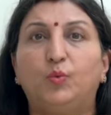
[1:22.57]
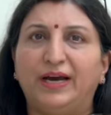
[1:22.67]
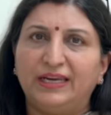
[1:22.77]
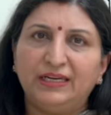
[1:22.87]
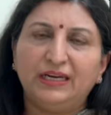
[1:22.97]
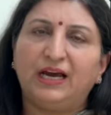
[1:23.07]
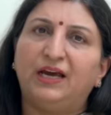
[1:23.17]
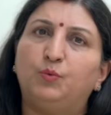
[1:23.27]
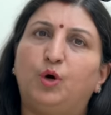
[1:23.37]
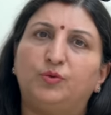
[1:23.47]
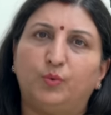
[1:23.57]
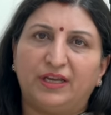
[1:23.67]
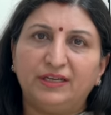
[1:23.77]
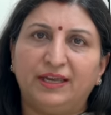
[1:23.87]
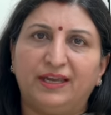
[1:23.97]
While I, uh, on
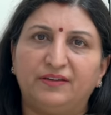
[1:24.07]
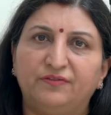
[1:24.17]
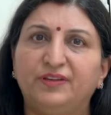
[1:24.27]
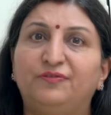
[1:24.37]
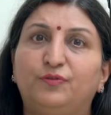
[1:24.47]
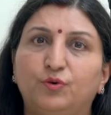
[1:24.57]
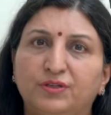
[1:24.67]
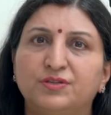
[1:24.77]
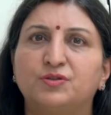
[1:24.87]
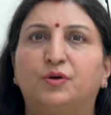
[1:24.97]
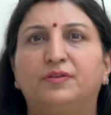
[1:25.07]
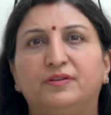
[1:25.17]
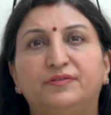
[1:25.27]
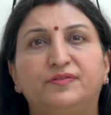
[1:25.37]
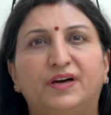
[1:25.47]
one hand, we focus on
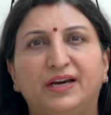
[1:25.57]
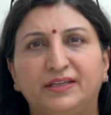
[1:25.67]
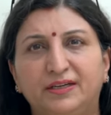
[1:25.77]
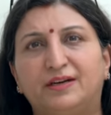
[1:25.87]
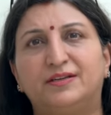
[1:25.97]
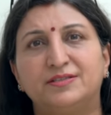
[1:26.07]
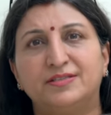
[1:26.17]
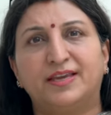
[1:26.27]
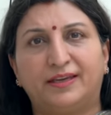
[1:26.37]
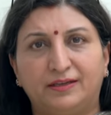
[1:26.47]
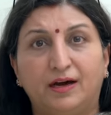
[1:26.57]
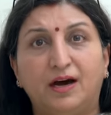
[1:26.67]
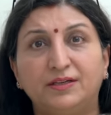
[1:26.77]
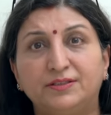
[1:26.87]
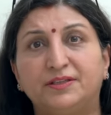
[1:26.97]
the fine arts and
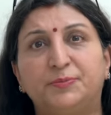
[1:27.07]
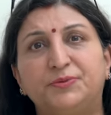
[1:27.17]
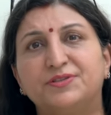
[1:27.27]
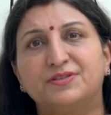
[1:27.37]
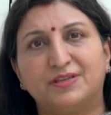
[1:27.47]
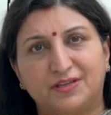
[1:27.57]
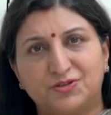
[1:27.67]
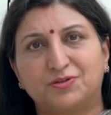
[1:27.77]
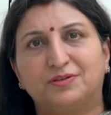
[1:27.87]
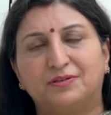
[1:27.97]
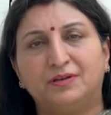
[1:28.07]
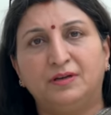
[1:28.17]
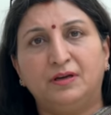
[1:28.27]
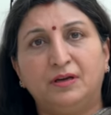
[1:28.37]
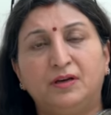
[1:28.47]
art appreciation
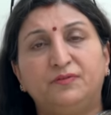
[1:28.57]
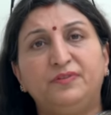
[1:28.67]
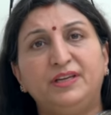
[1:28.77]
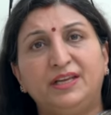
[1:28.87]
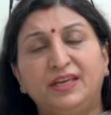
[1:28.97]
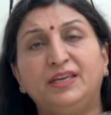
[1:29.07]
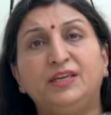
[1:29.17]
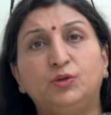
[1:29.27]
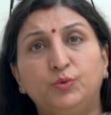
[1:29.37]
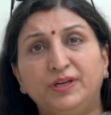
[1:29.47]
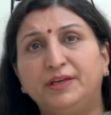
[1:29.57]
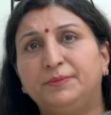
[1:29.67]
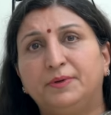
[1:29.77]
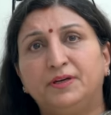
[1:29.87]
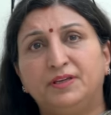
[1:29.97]
we lay
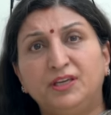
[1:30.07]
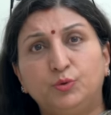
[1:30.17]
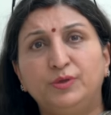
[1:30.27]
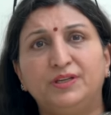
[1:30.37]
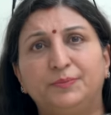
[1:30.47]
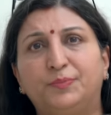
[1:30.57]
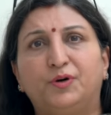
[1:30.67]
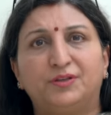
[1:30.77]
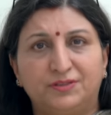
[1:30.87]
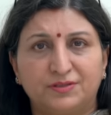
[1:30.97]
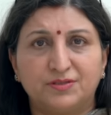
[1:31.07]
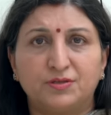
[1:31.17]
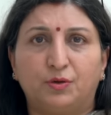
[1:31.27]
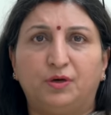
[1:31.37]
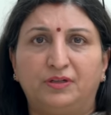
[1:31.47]
equally, uh, equal
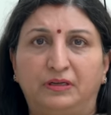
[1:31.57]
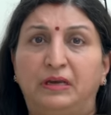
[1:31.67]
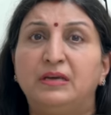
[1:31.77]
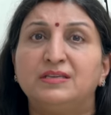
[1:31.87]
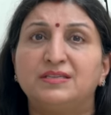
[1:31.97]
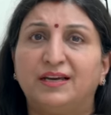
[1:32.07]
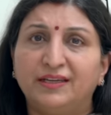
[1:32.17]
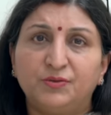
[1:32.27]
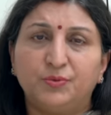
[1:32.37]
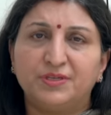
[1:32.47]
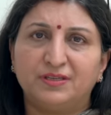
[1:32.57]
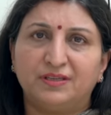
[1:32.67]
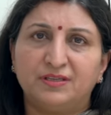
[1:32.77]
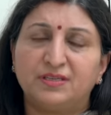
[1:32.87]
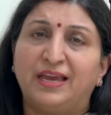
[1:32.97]
importance on site
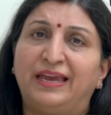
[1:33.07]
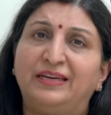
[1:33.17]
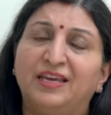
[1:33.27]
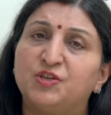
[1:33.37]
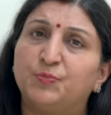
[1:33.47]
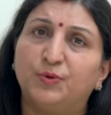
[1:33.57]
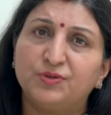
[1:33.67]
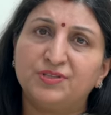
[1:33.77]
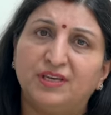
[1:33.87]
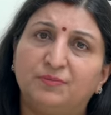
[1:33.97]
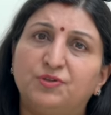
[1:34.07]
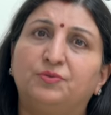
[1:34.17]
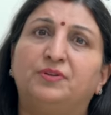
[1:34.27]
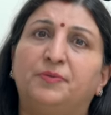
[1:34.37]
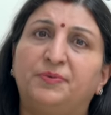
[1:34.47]
visits and expose them
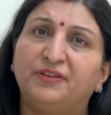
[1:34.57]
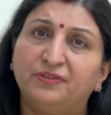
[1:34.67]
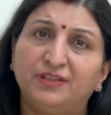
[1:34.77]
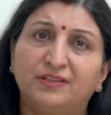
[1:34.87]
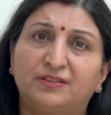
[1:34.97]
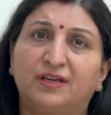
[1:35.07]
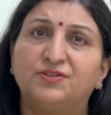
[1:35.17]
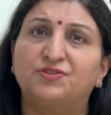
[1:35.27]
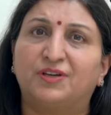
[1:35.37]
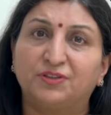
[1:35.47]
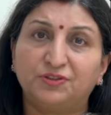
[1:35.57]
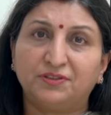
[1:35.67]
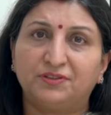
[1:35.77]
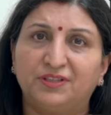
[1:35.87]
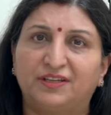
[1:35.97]
to the prevalent
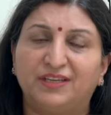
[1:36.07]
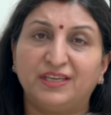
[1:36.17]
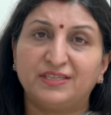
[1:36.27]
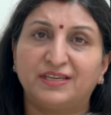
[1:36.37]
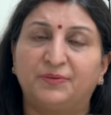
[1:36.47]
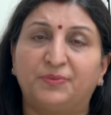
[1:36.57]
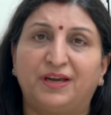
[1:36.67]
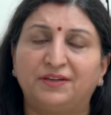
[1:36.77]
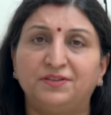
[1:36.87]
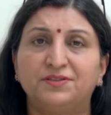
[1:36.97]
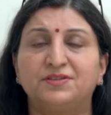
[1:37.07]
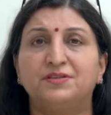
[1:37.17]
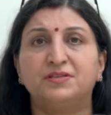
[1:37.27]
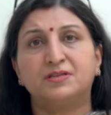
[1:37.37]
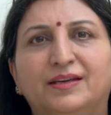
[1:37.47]
construction techniques and
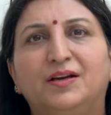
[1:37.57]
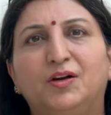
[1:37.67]
practices